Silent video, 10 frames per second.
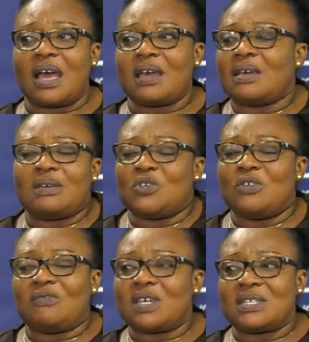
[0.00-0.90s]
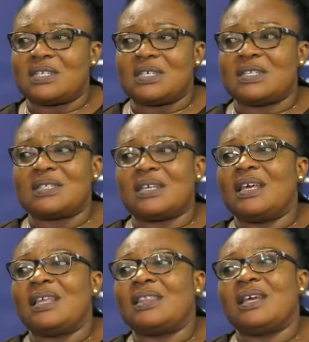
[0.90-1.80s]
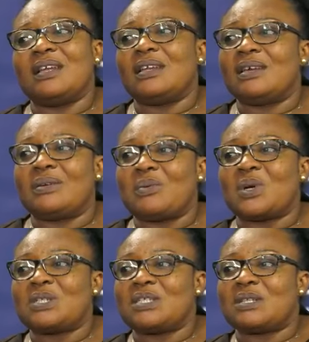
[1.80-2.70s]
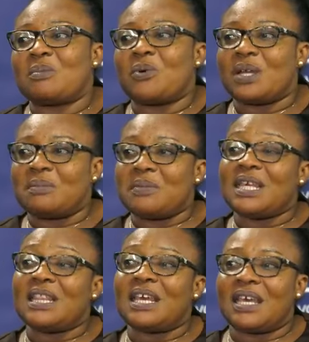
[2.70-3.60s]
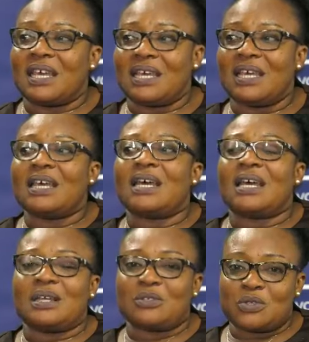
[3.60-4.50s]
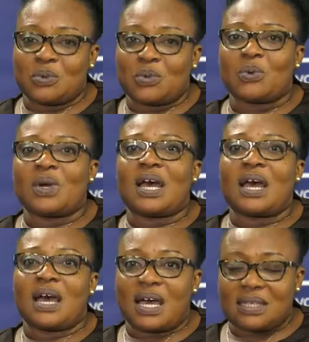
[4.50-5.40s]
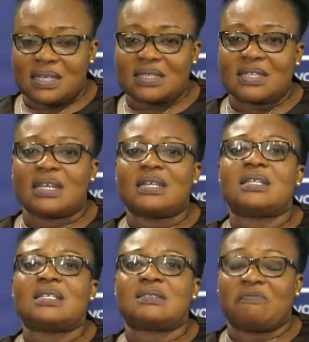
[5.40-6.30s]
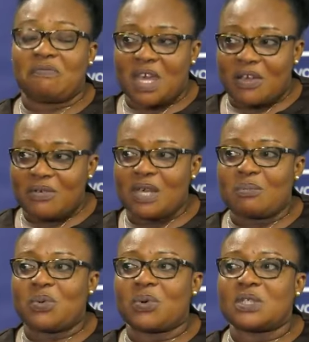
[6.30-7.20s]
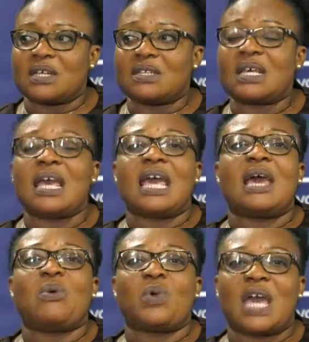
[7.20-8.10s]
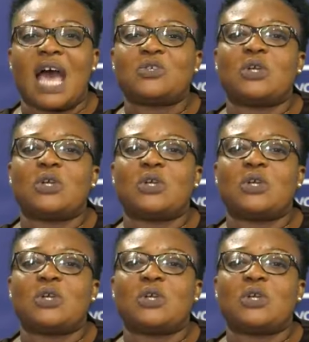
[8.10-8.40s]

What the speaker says: universities, then what is the point being there? And so, as I said, it is very important, and we actually